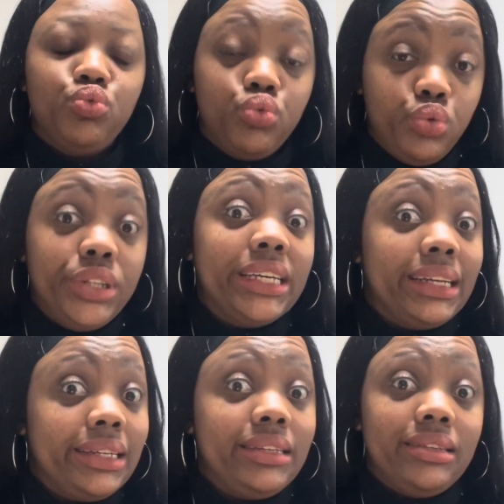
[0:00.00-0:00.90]

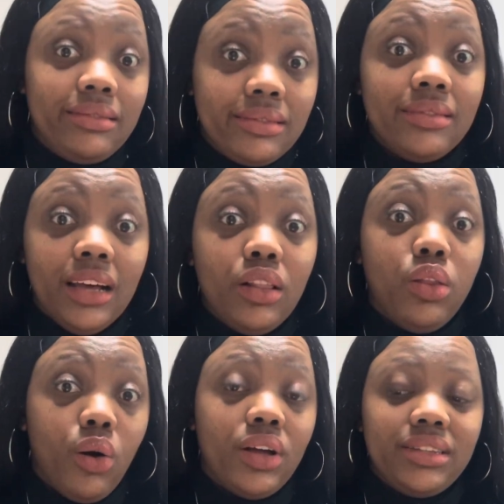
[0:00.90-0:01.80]
really a
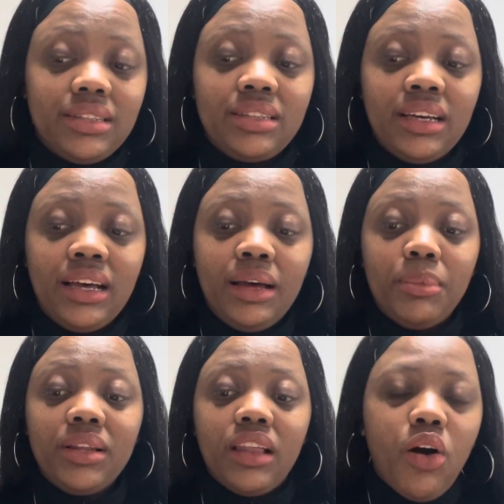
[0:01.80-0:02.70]
lot,
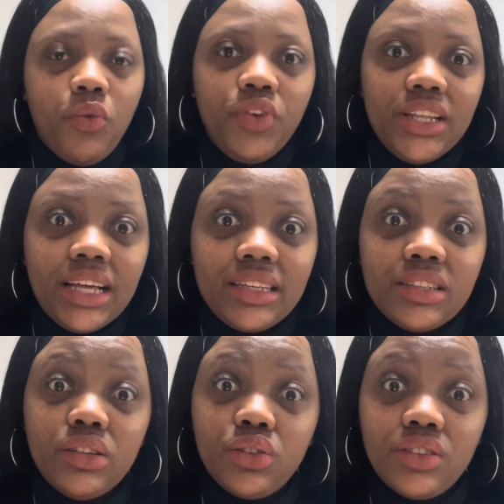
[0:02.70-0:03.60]
but hopefully that does
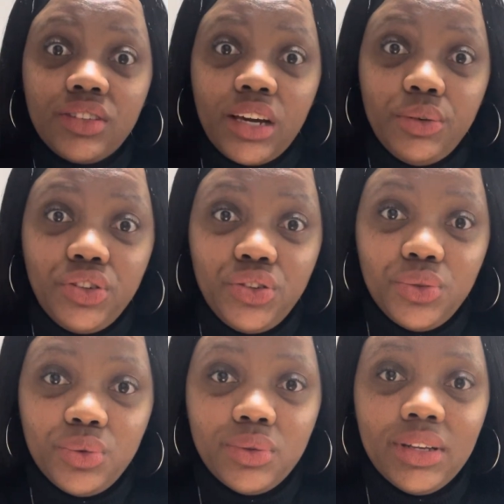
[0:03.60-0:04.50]
not discourage you.
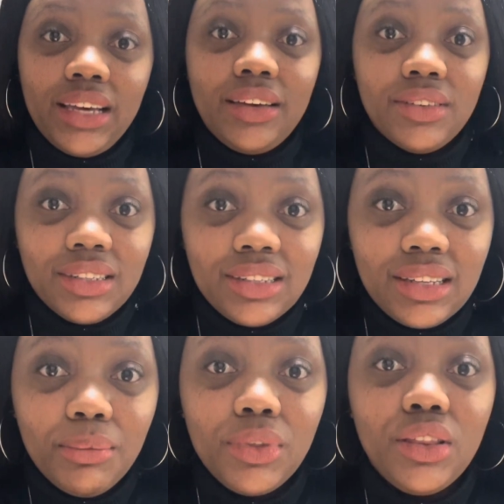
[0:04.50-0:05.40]
If there's
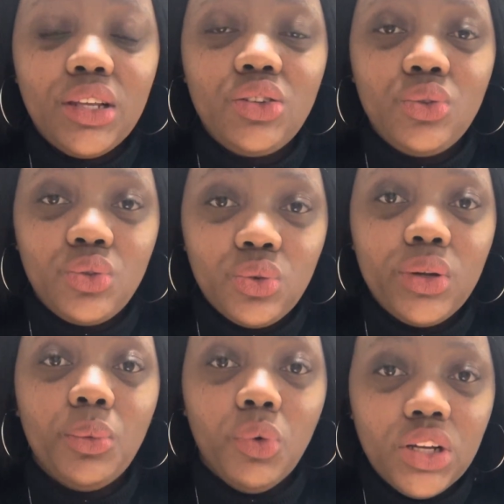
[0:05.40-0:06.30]
something that you truly
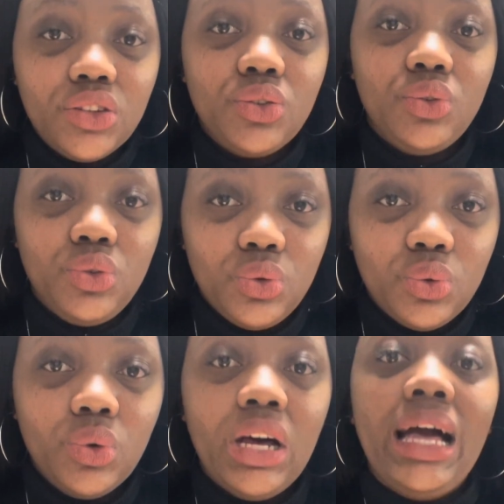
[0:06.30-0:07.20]
want to
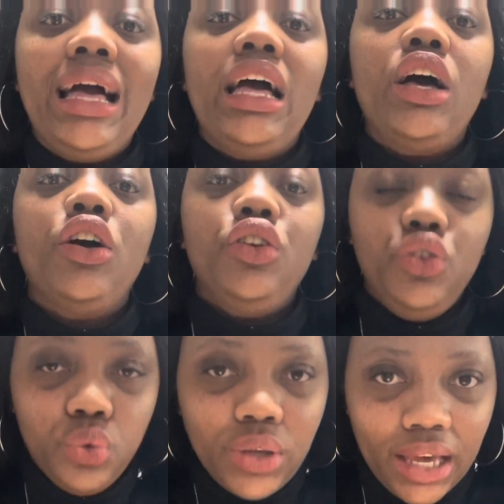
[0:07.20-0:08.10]
do,
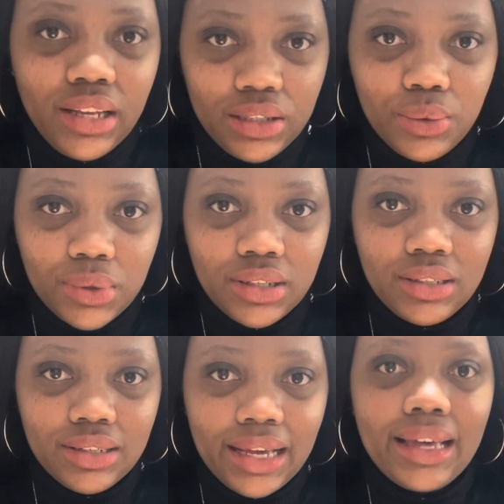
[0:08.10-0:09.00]
you can do it.
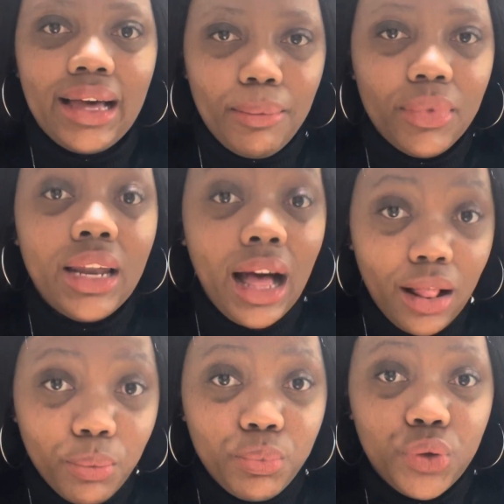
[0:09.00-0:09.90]
I'm gonna
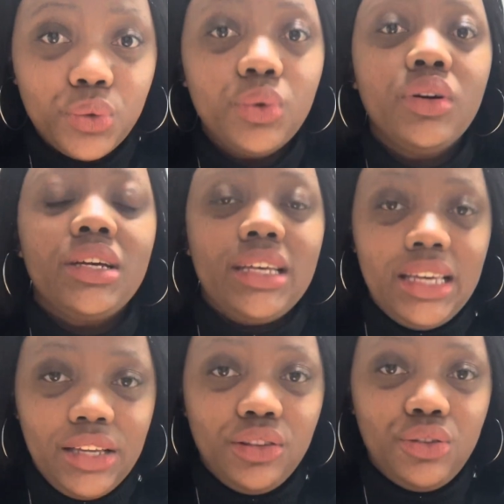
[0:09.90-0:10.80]
help you
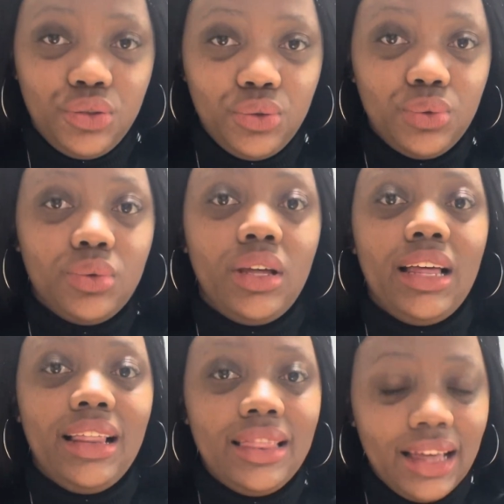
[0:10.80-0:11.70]
get to
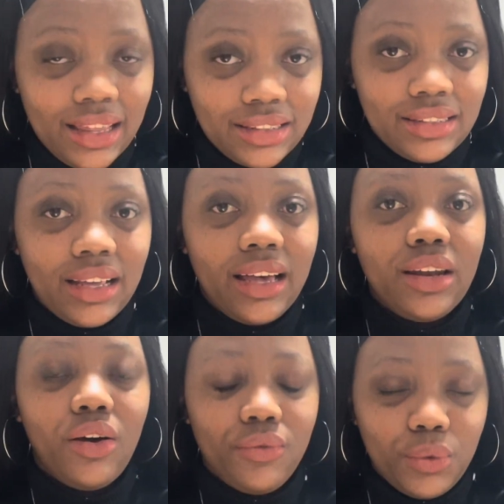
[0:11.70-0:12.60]
the other side
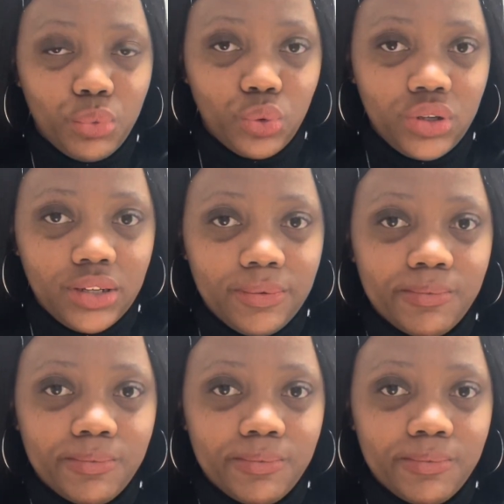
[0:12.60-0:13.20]
of the border.